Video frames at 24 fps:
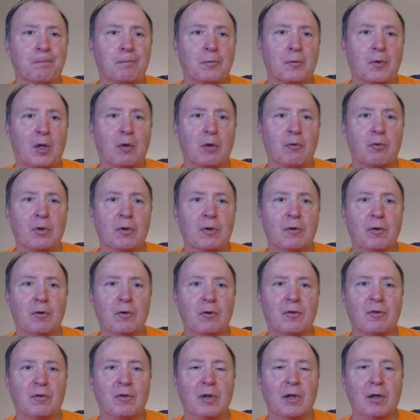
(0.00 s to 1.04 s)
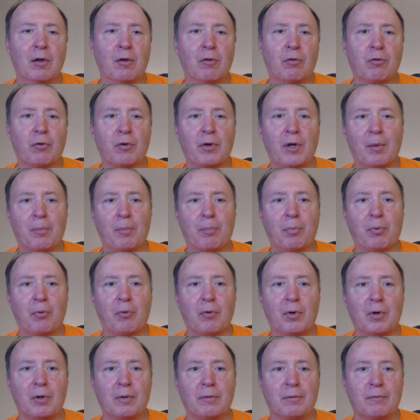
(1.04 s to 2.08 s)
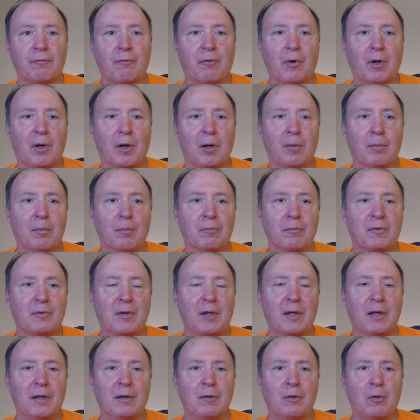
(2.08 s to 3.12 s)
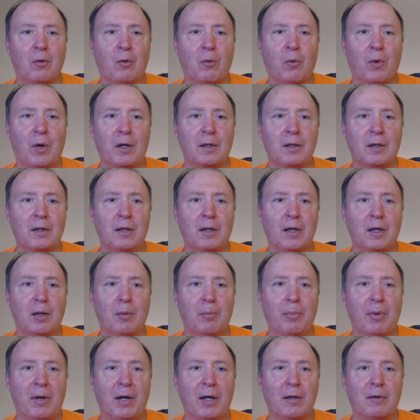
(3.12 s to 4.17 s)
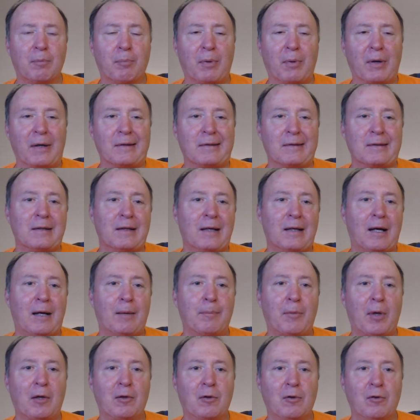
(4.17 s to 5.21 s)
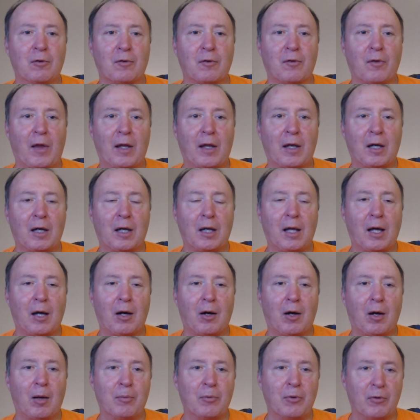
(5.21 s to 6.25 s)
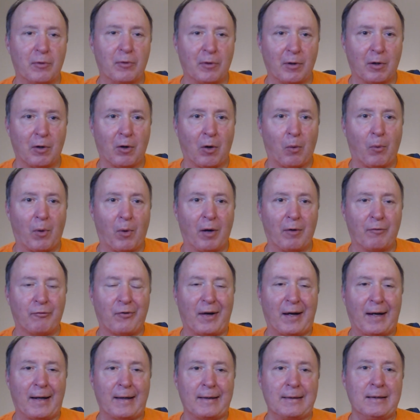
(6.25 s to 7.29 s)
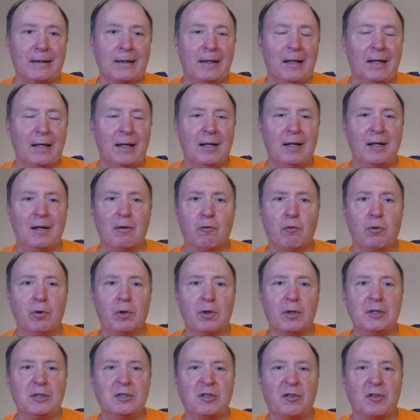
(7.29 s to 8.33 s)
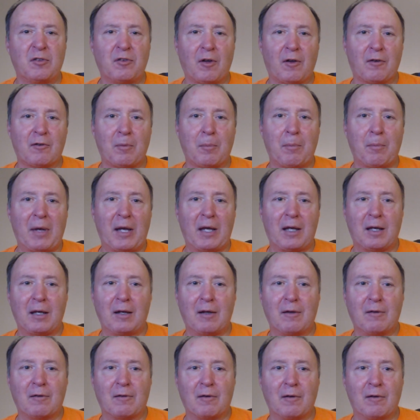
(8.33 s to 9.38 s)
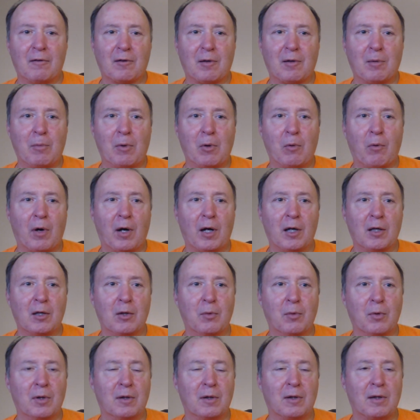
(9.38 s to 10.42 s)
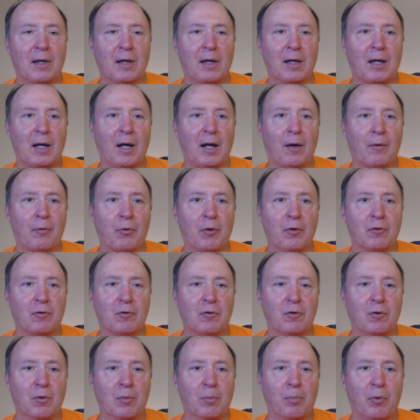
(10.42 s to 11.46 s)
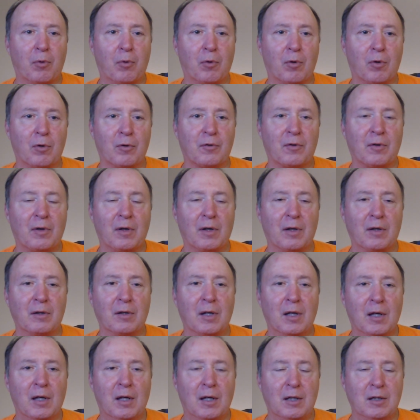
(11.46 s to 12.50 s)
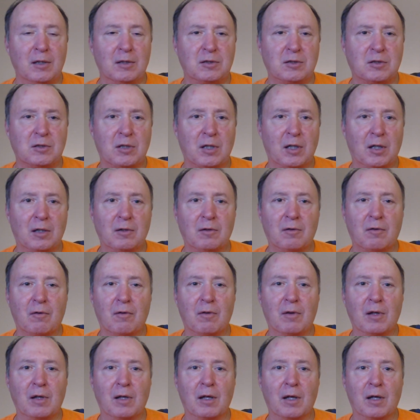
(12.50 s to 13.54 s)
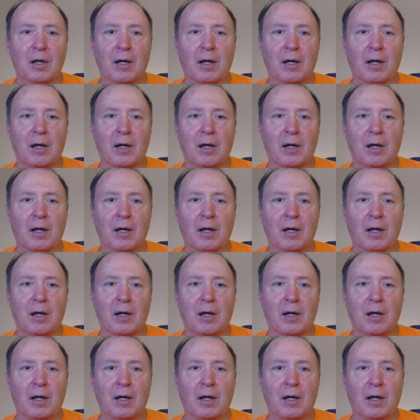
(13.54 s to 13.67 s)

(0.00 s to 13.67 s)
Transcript: reduced the Ethernet port from 10 to 1 gigabyte, but I'm not using that anyhow. I'm using it on Wi-Fi. It really just doesn't make any sense to me why you would take out those 2 ports and change the